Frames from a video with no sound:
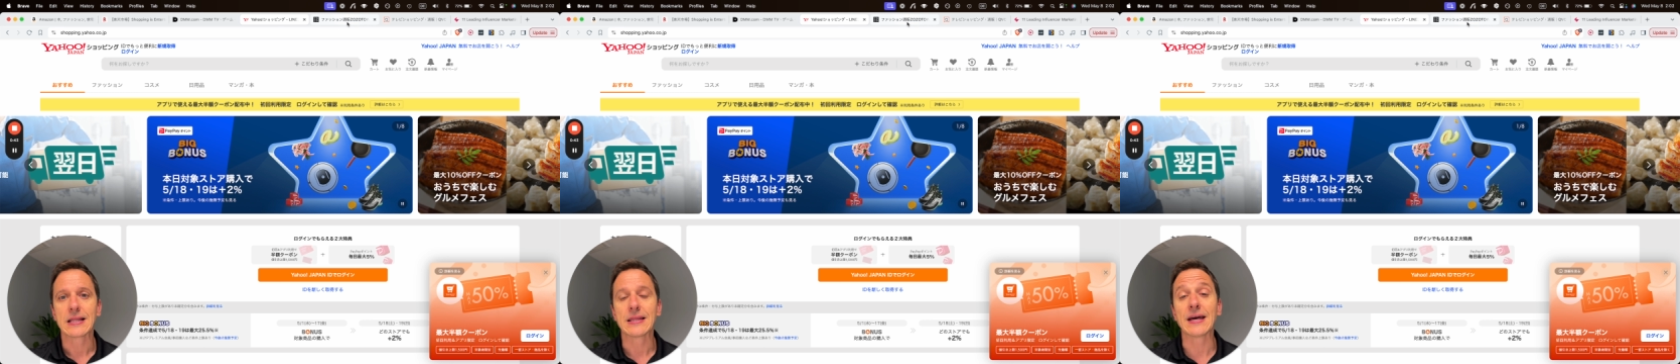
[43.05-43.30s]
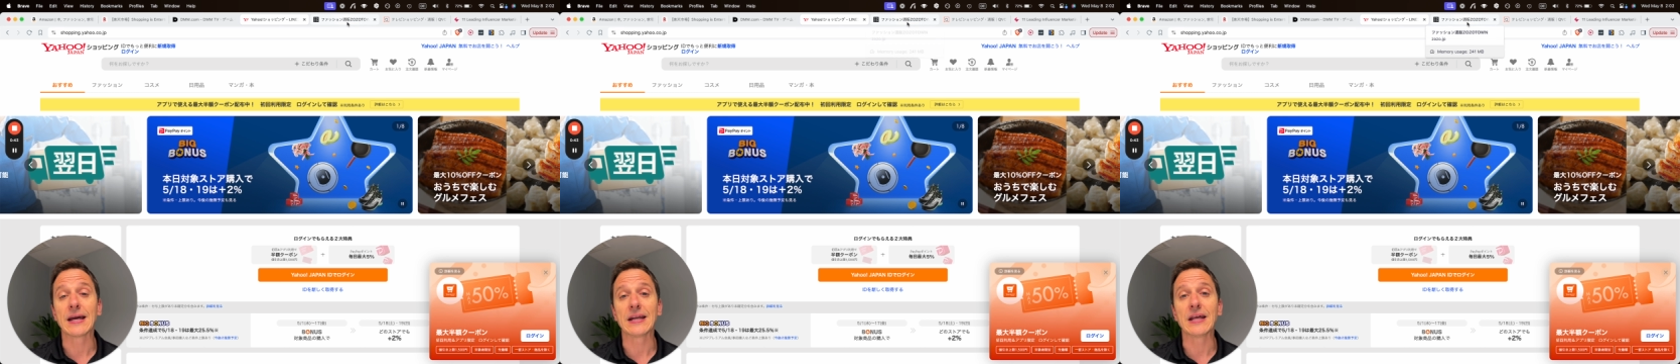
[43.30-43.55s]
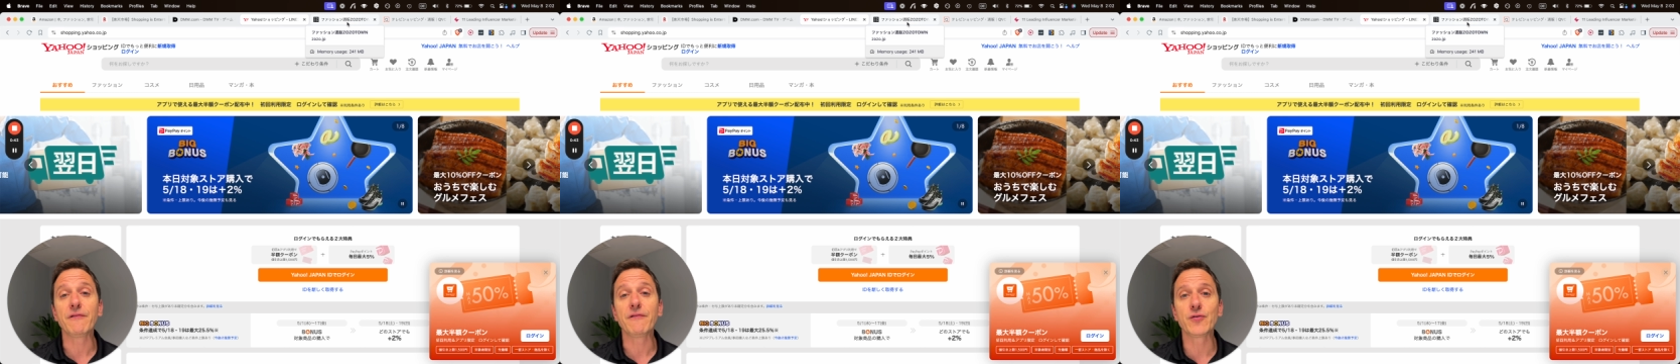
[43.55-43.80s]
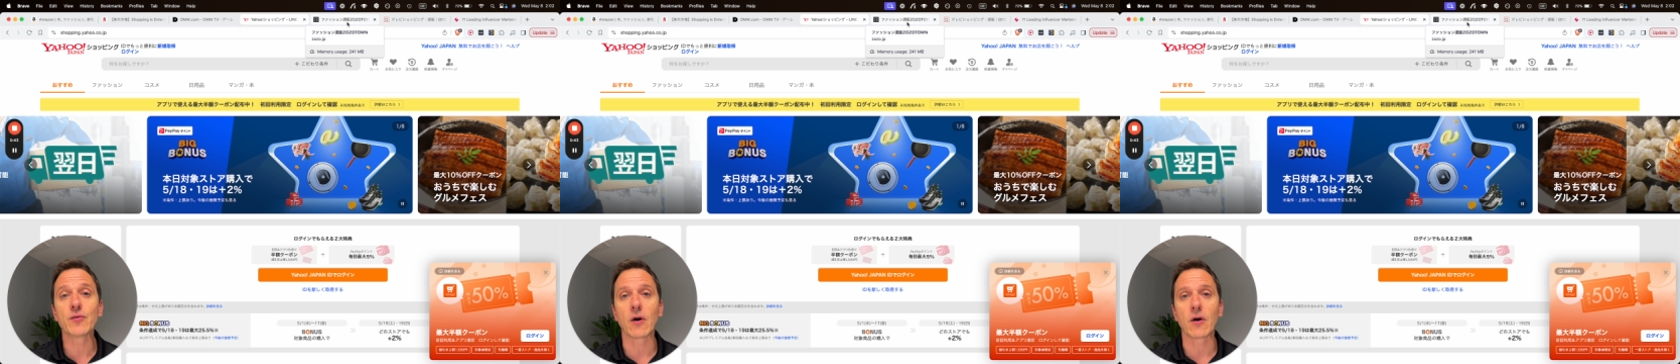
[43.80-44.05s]
Then
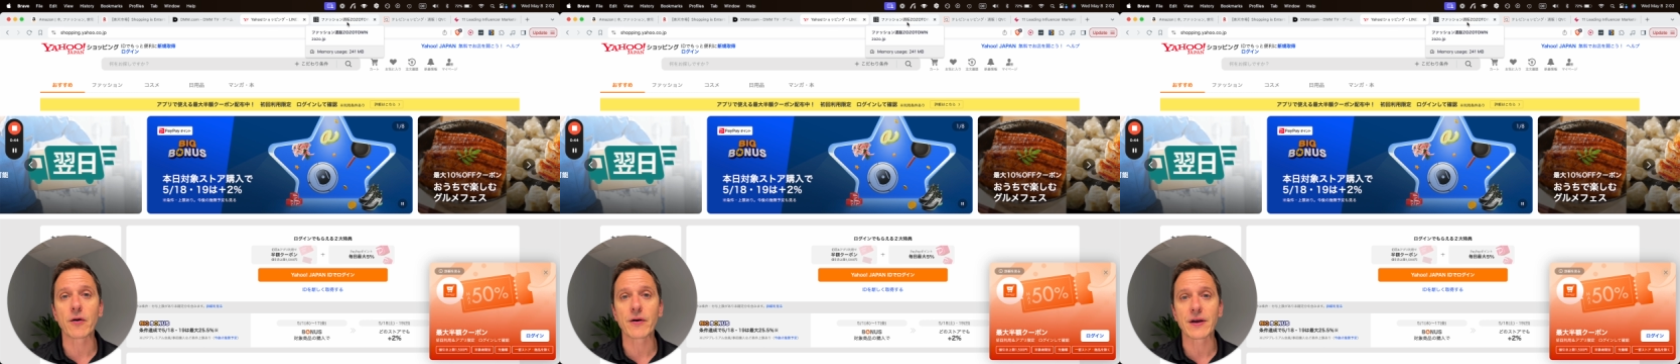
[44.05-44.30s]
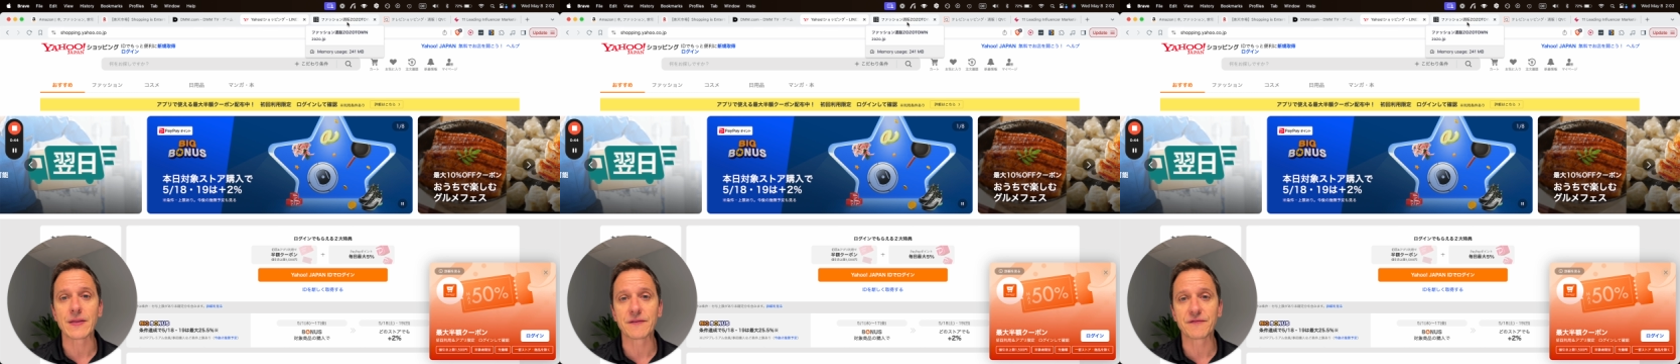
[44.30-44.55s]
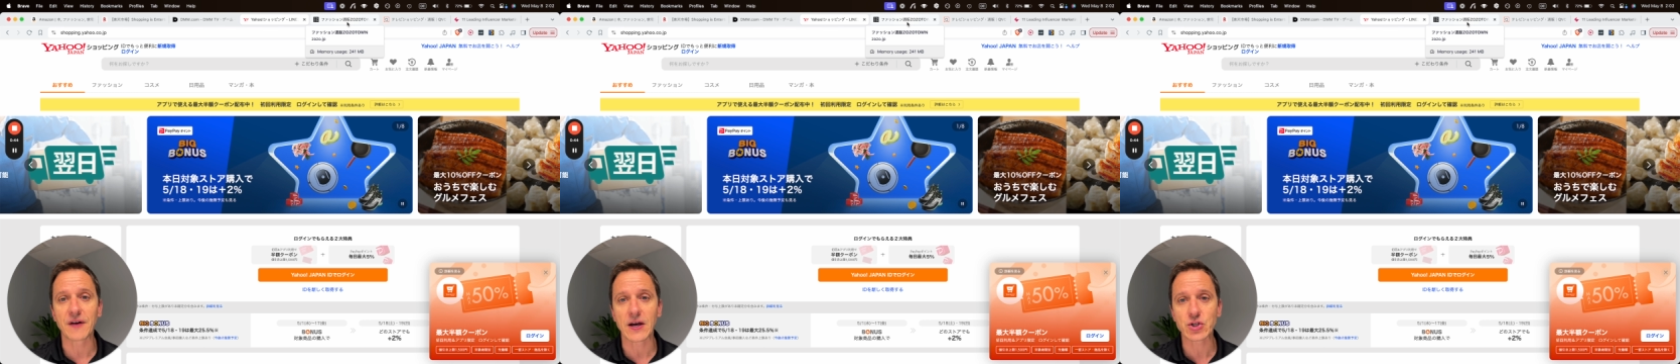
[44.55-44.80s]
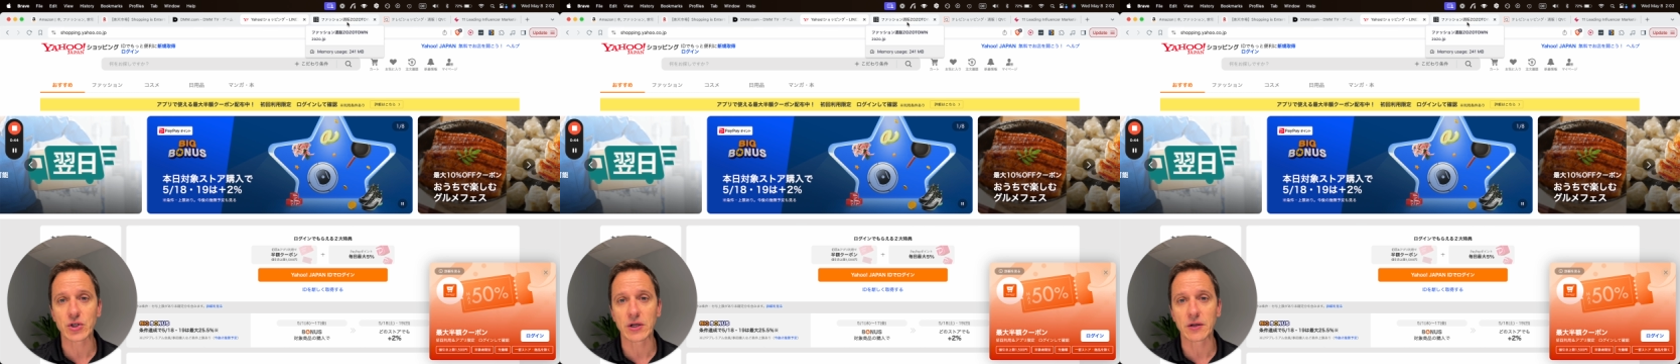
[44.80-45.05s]
if you are in the
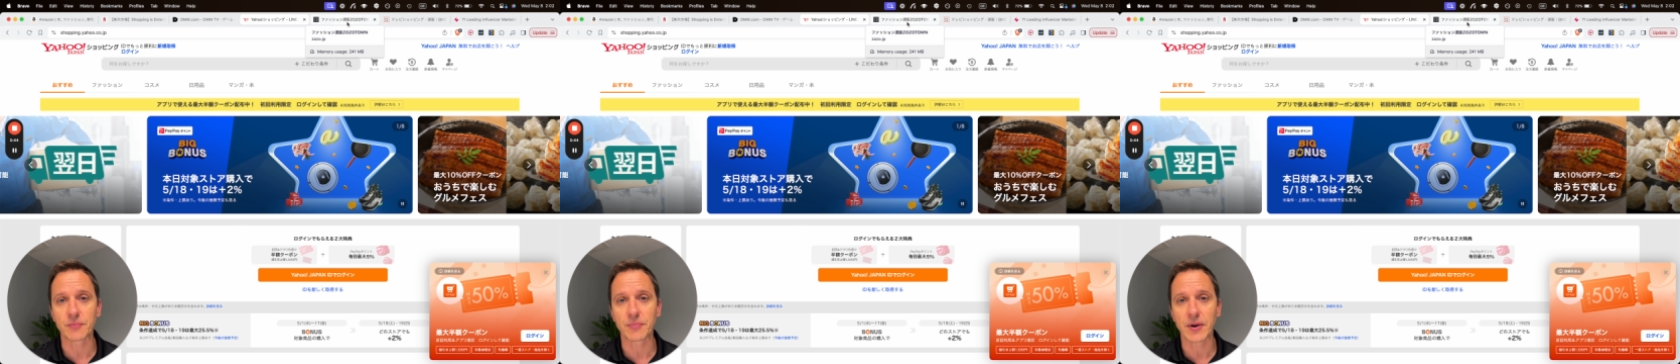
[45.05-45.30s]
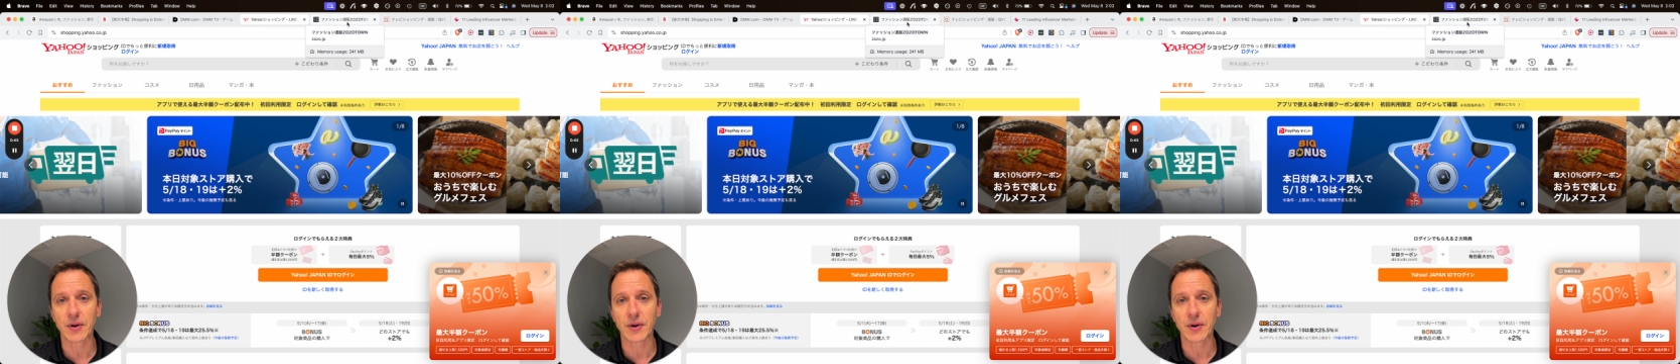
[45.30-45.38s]
fashion and apparel